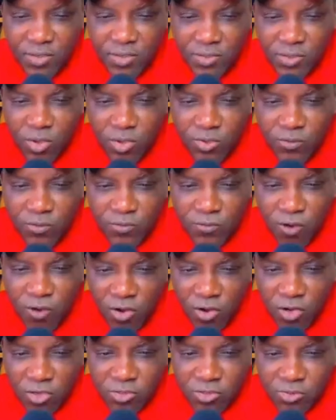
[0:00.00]
so you
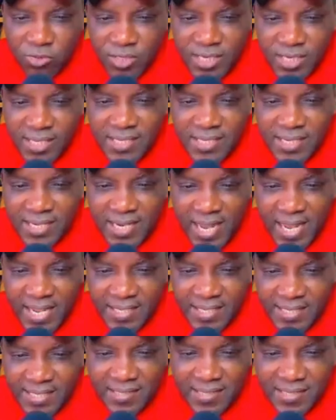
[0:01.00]
follow through these 9